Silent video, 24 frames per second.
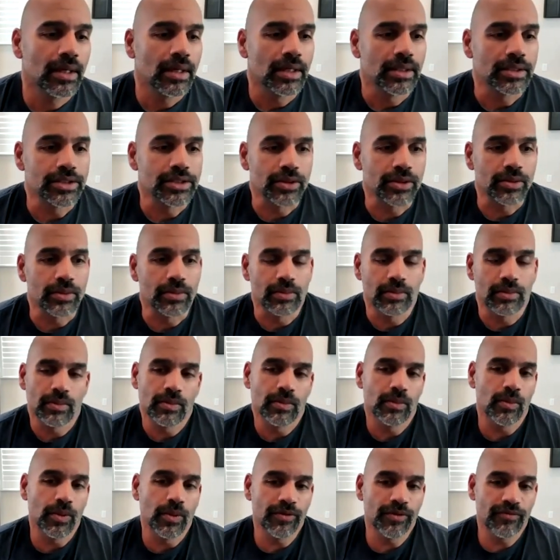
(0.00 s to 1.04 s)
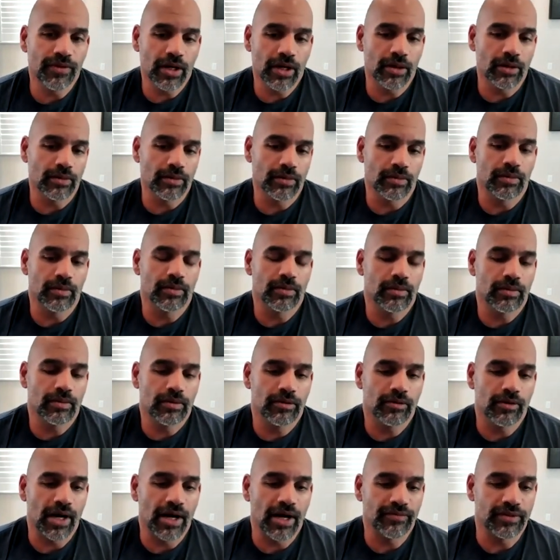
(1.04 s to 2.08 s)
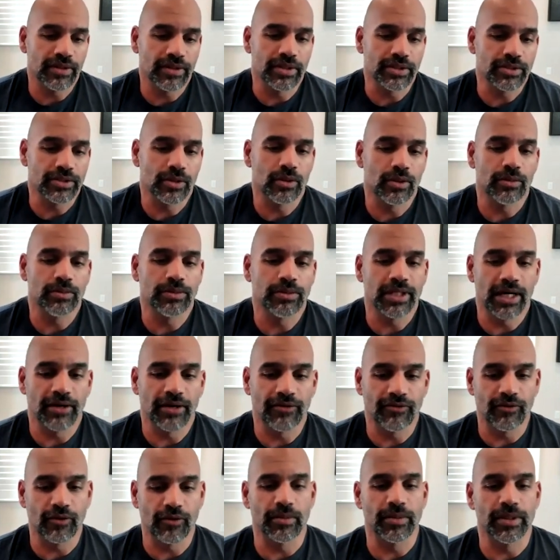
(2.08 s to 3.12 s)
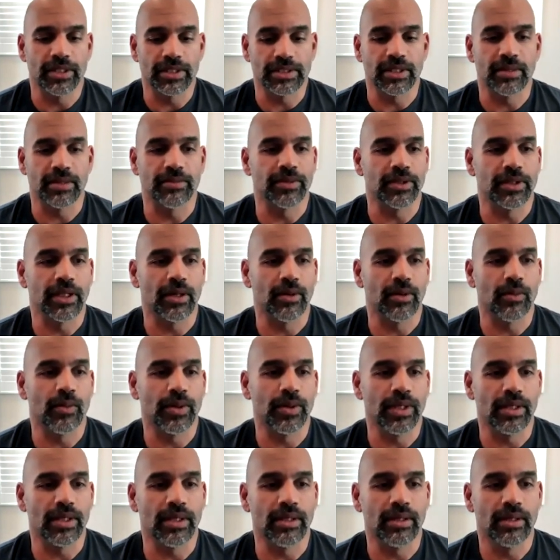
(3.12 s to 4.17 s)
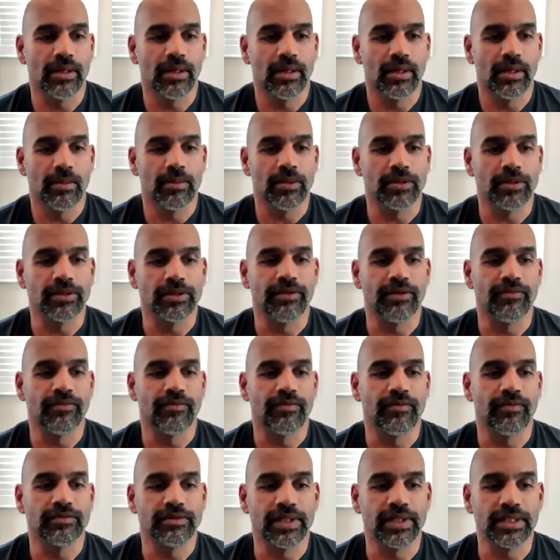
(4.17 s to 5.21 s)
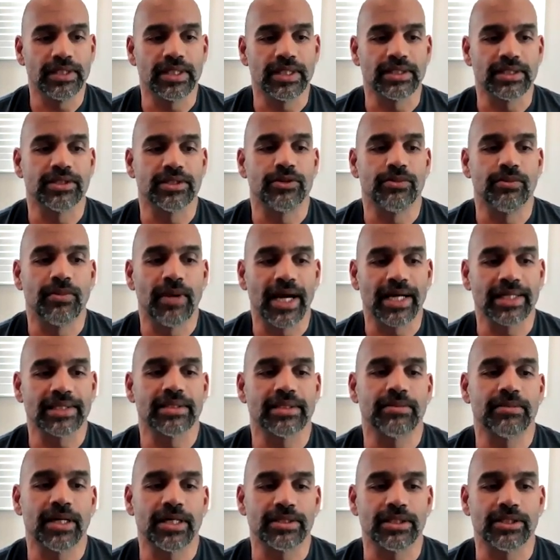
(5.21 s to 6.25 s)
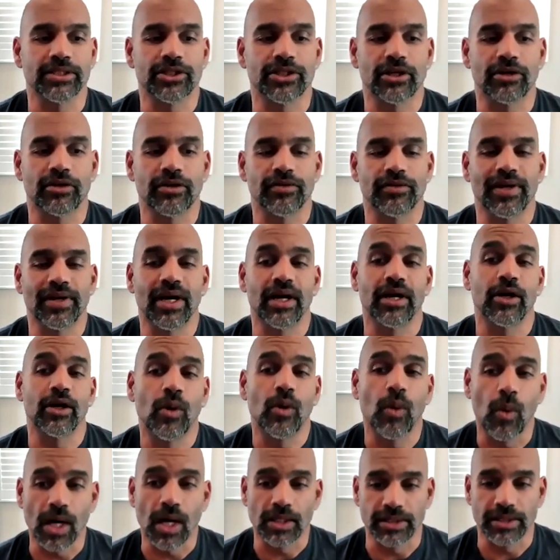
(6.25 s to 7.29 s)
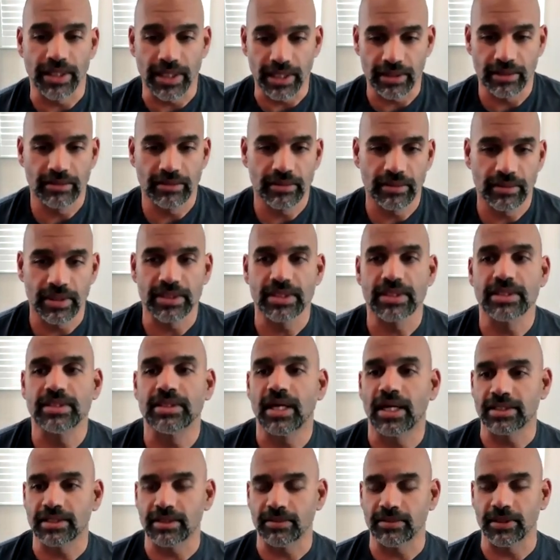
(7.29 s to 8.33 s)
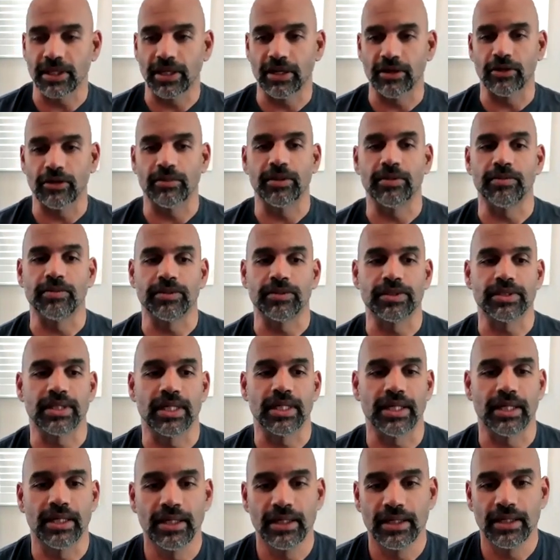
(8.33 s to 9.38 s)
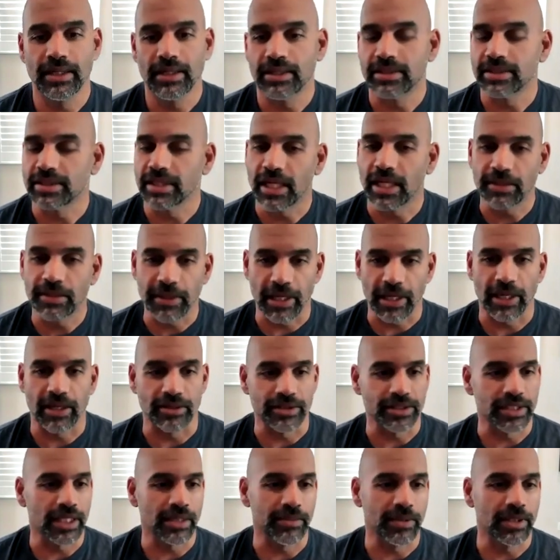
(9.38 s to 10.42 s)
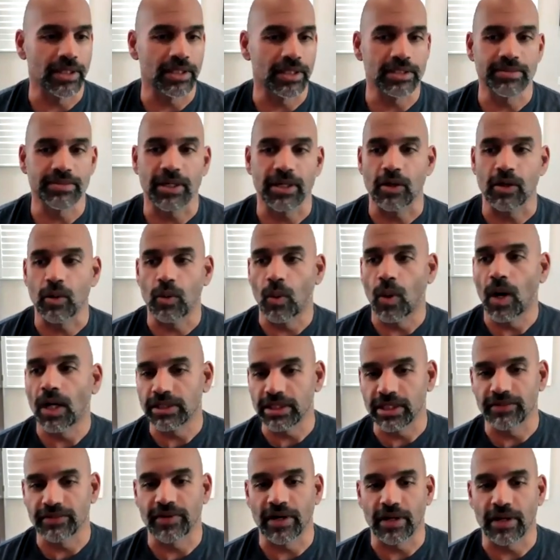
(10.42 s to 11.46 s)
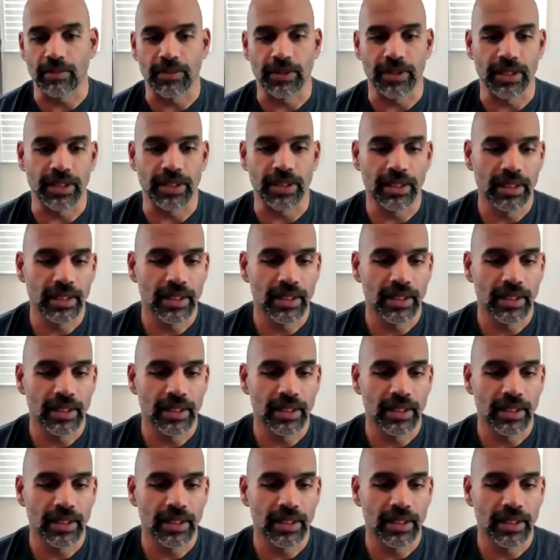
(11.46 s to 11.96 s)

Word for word: And so we've now crafted this whole platform into something that we believe leads us to maximizing generative AI quality. This is not something other people say. It's not about entertainment. It's about quality of output.